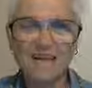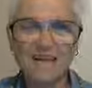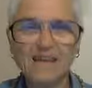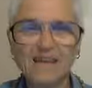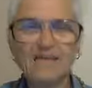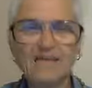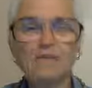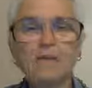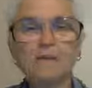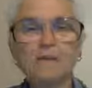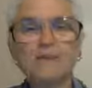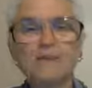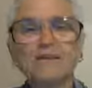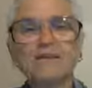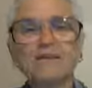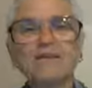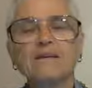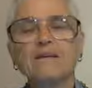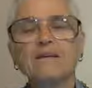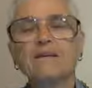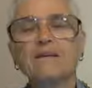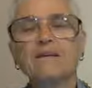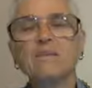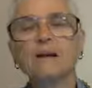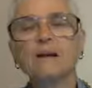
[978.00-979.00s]
Anyway,
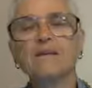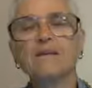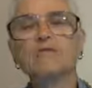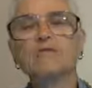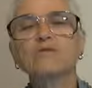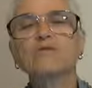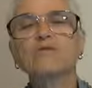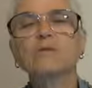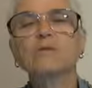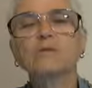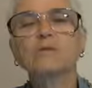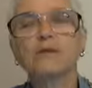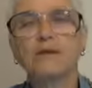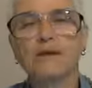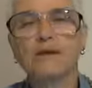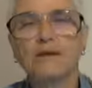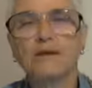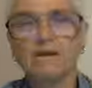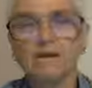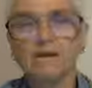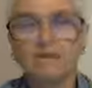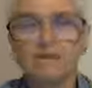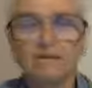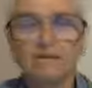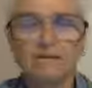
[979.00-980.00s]
by doing
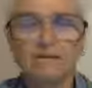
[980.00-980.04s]
that,